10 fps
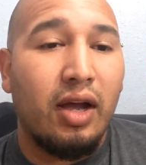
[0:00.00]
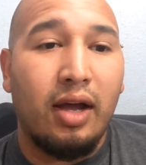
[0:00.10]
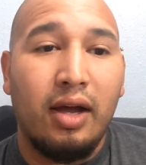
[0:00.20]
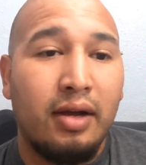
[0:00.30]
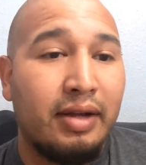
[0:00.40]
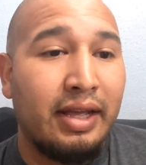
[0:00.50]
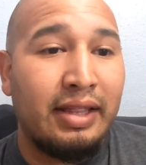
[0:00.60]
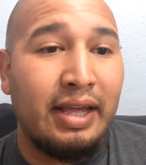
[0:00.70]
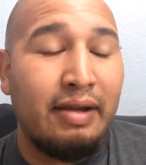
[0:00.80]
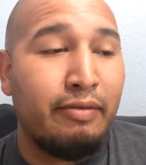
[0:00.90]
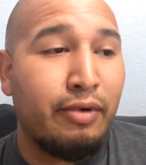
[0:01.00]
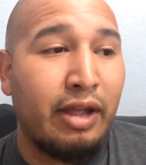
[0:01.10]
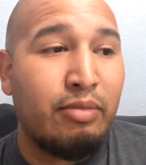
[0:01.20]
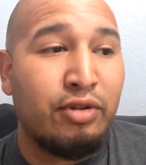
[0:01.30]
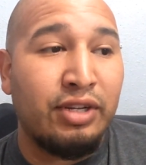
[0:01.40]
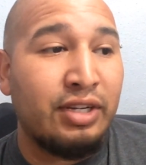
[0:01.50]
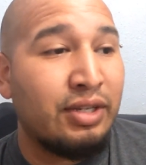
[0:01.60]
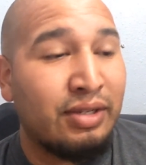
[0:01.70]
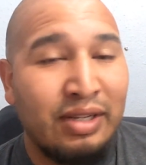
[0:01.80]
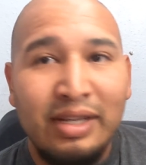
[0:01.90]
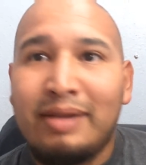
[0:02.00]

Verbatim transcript: uh, and they were able to